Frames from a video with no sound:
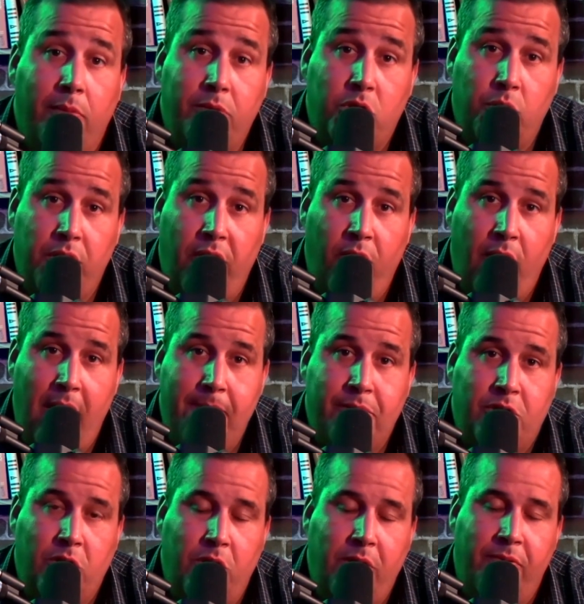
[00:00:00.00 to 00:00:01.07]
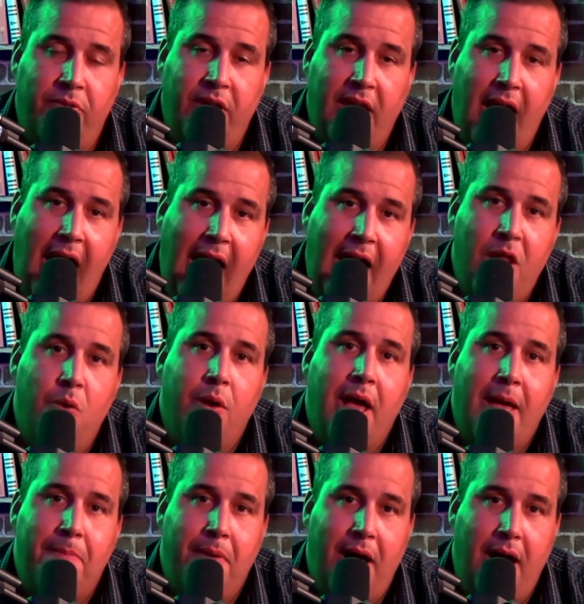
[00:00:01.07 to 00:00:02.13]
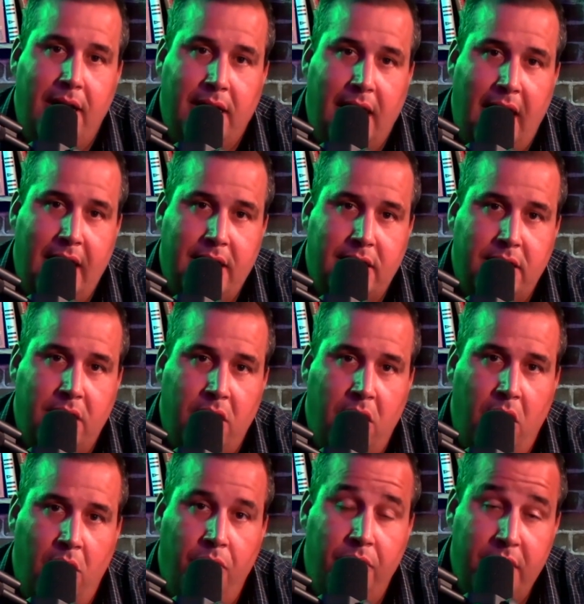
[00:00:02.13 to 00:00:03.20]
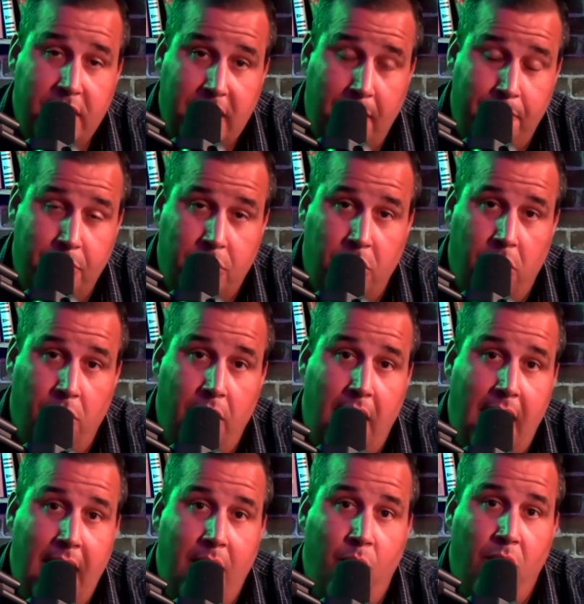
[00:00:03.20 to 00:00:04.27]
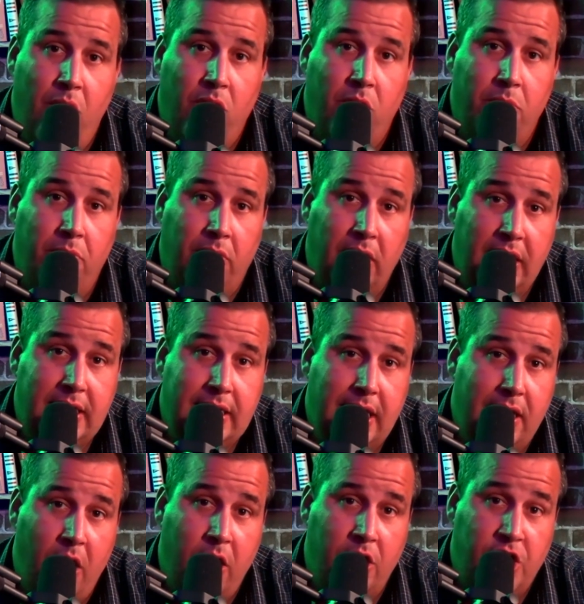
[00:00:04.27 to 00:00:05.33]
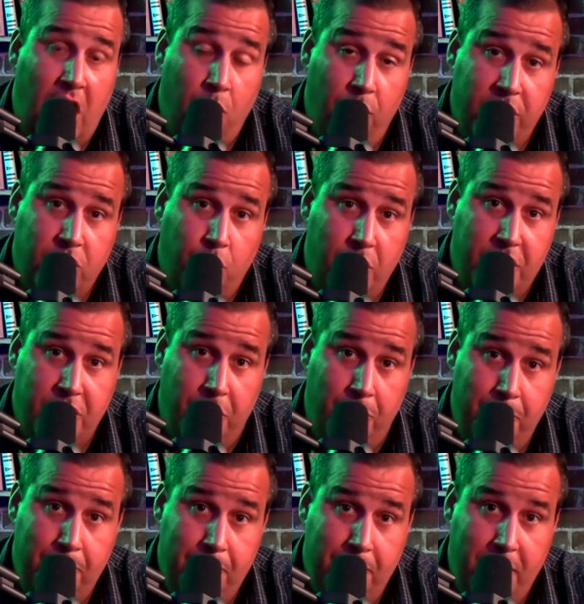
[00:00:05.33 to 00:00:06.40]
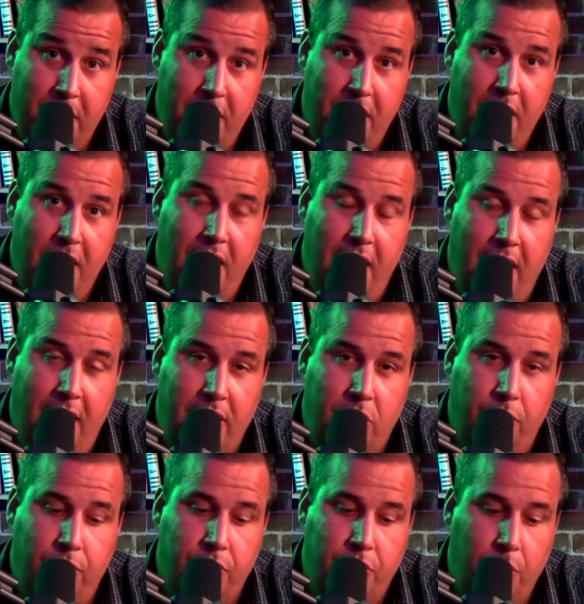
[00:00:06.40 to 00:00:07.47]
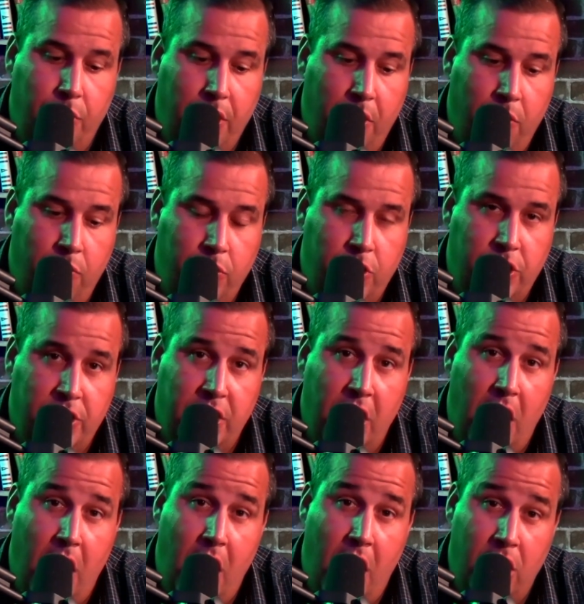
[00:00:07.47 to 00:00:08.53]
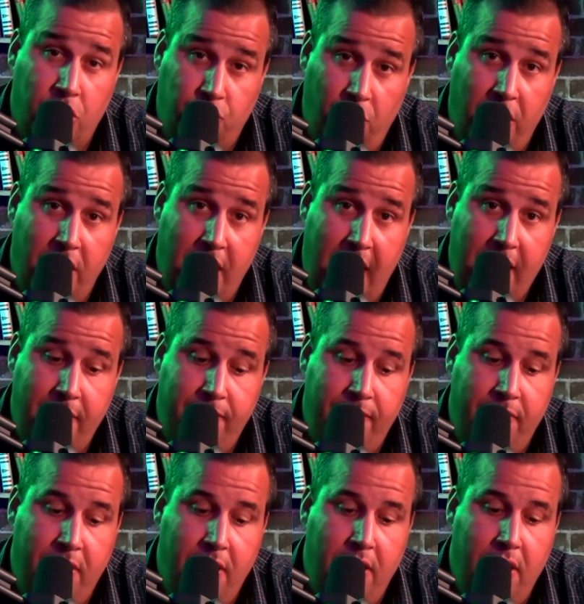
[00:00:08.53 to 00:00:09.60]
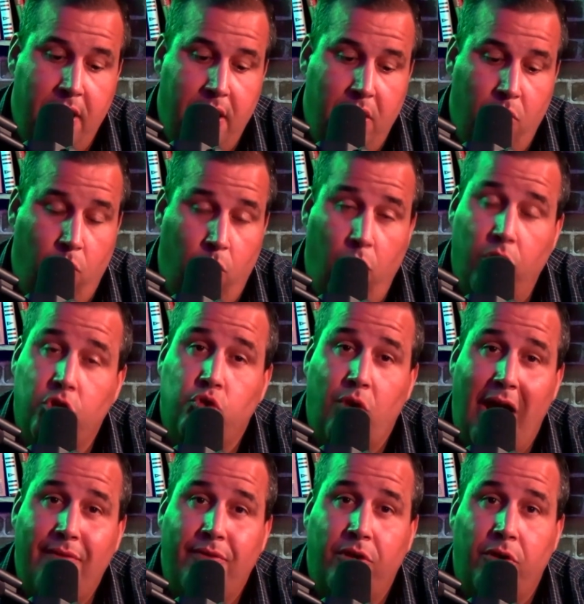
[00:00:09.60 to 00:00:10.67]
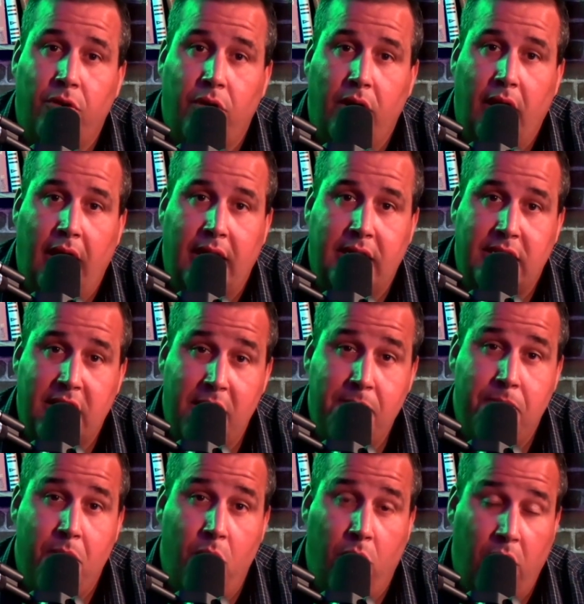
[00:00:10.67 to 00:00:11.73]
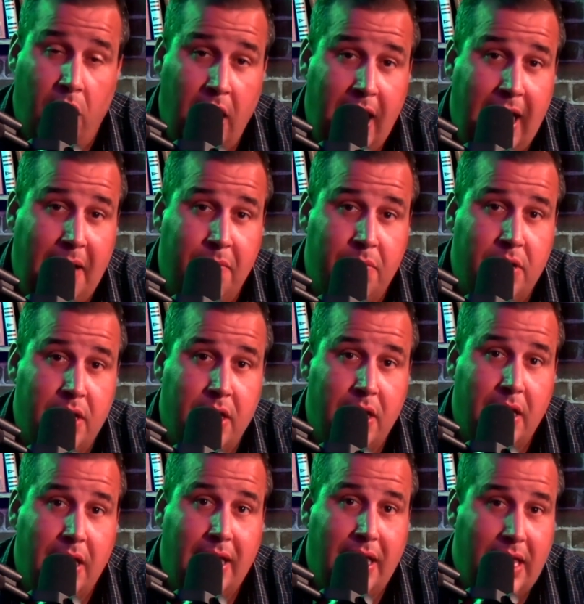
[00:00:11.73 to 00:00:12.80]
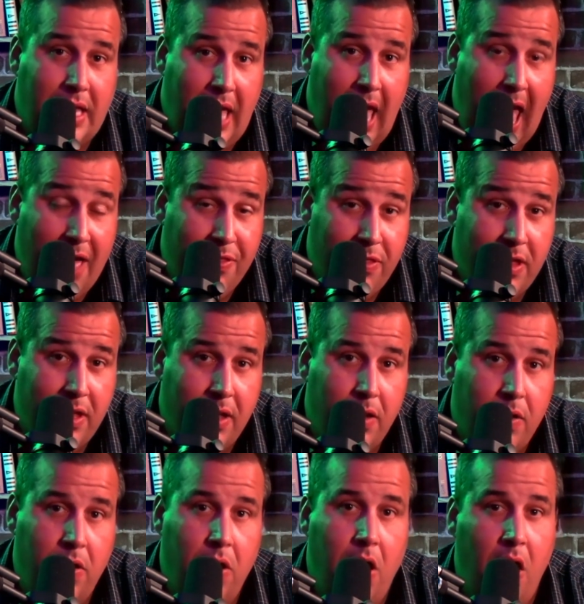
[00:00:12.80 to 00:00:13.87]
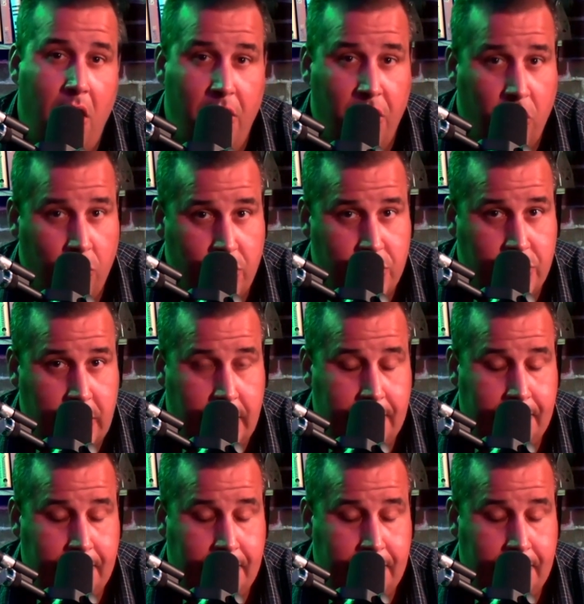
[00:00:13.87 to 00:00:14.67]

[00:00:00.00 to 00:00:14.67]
to another episode of the I Know a Guy podcast. On this episode, I welcome Lisa Jacques Christo to the studio. She's an Australian native, world traveler, and self-proclaimed Catholic Hare Krishna.